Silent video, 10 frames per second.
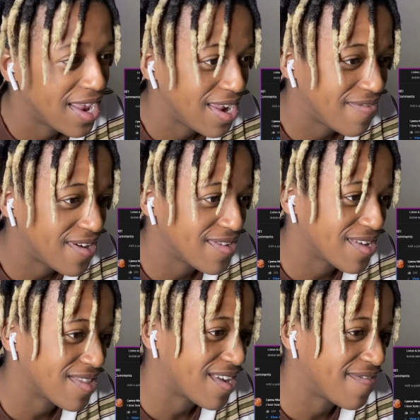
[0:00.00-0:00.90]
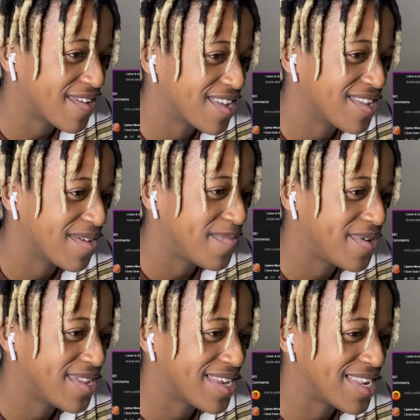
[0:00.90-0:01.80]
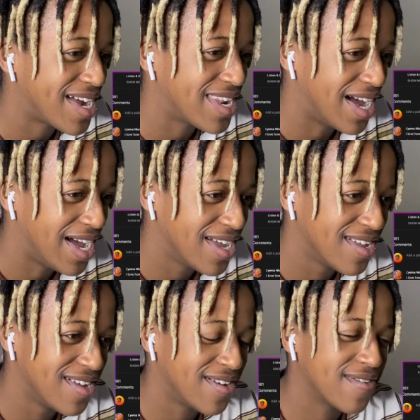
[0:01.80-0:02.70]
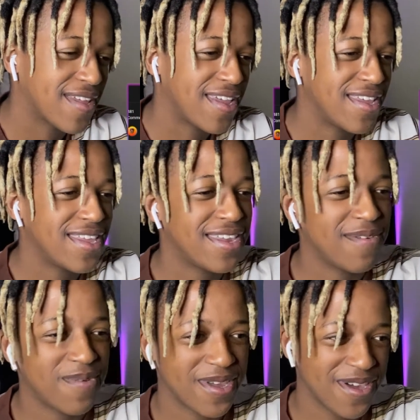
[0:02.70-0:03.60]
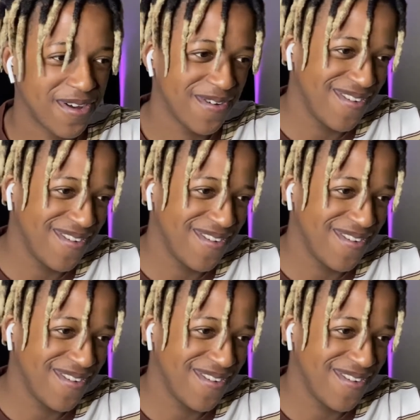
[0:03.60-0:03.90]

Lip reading: I love how South Africans support each other. Okay, here we go.